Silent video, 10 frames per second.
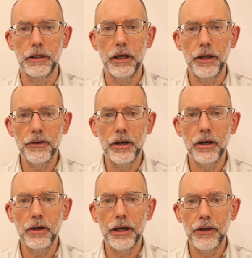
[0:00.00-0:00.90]
and
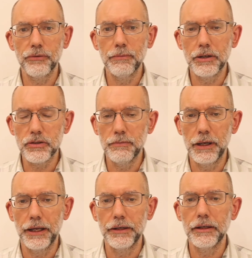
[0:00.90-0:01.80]
are as much
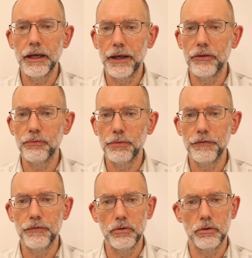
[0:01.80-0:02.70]
men as
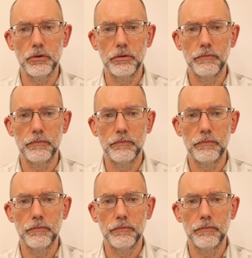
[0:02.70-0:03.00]
before,